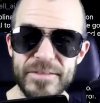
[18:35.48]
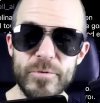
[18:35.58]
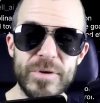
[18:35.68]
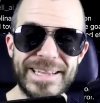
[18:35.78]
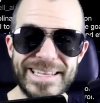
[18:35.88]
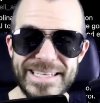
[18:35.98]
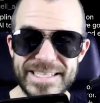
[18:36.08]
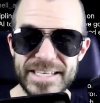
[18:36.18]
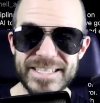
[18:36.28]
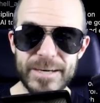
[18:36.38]
the release
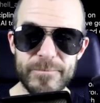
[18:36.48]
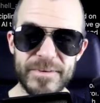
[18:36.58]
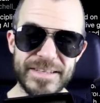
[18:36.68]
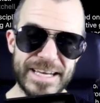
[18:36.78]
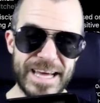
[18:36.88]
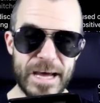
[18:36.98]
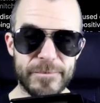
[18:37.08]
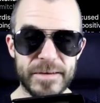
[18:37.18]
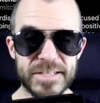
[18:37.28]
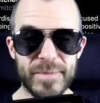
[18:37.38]
is something that
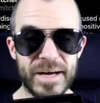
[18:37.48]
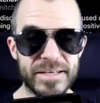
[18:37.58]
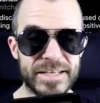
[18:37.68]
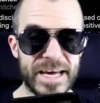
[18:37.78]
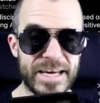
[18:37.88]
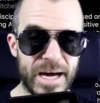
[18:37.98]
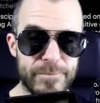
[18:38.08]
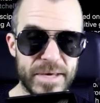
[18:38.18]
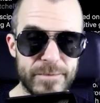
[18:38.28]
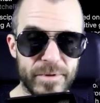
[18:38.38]
ethics-minded AI
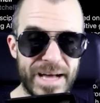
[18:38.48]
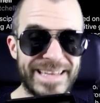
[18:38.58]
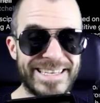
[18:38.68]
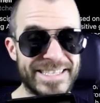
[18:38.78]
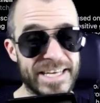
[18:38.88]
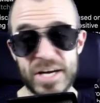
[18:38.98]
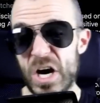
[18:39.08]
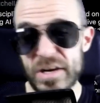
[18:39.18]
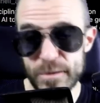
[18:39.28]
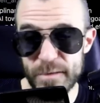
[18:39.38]
people, at least at
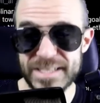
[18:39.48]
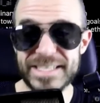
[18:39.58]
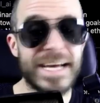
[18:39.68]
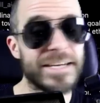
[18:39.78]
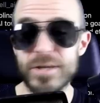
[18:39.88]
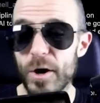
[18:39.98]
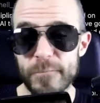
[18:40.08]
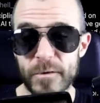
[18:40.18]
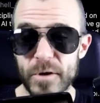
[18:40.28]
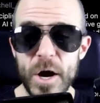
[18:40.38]
Hugging Face, signed
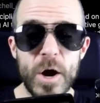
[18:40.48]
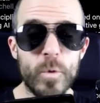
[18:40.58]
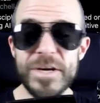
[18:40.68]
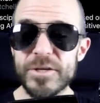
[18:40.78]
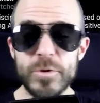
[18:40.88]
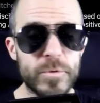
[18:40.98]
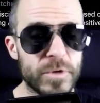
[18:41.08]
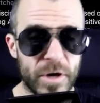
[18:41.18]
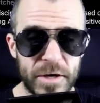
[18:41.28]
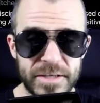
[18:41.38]
off on. We do
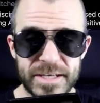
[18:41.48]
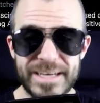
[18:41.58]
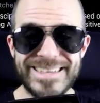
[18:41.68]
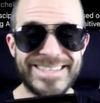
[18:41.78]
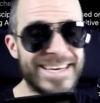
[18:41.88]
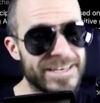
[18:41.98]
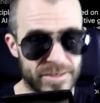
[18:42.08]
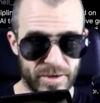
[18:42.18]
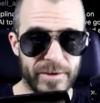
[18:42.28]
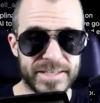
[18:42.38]
not and did
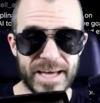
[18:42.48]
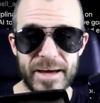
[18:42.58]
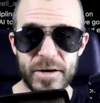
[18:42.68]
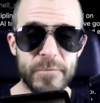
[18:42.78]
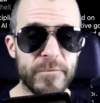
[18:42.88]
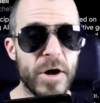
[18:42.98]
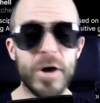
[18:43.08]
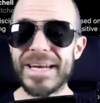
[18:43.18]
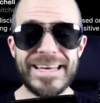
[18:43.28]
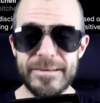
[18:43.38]
not sign off
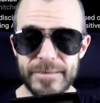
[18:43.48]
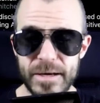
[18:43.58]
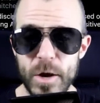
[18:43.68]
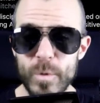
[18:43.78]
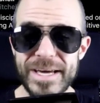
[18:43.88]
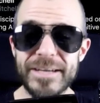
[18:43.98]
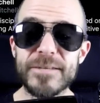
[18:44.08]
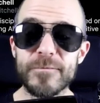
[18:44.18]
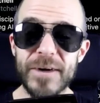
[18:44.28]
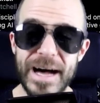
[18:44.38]
on anything. We
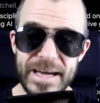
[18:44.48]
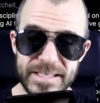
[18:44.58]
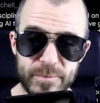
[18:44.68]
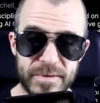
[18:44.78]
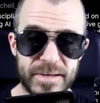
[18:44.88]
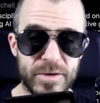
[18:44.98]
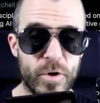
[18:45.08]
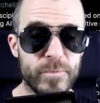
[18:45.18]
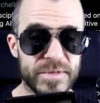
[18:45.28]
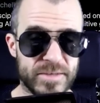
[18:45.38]
advise within an
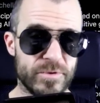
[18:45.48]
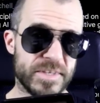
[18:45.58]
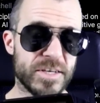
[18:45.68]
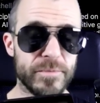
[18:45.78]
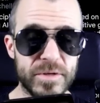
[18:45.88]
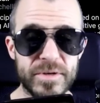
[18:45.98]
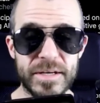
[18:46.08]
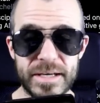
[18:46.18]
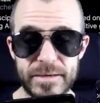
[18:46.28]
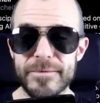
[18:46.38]
open source
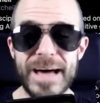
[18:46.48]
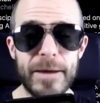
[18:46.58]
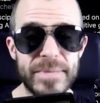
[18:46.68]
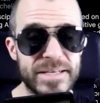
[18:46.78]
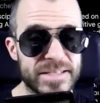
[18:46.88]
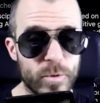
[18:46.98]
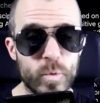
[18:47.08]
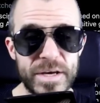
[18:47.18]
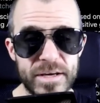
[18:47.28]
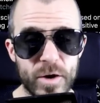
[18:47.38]
community. That means
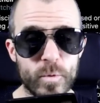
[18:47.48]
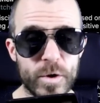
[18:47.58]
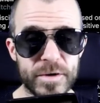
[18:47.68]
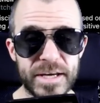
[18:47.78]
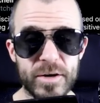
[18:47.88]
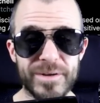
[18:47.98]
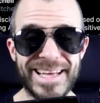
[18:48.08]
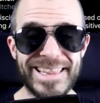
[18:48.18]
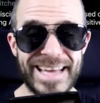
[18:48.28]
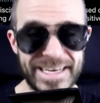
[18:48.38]
we are working on
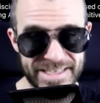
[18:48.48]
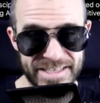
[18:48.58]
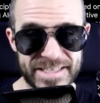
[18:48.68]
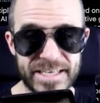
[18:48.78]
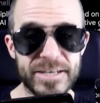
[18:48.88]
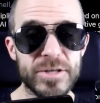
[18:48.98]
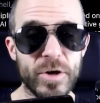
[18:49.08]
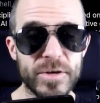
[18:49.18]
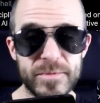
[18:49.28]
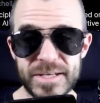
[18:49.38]
licensing,
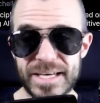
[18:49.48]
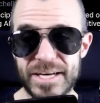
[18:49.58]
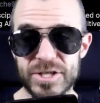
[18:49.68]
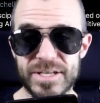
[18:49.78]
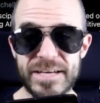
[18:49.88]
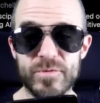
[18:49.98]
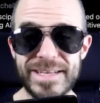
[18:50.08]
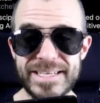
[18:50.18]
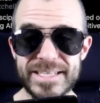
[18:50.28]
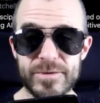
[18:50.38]
documentation, and
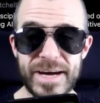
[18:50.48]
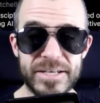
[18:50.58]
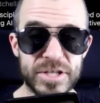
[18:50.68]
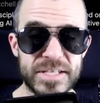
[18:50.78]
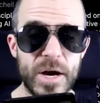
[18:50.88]
release strategies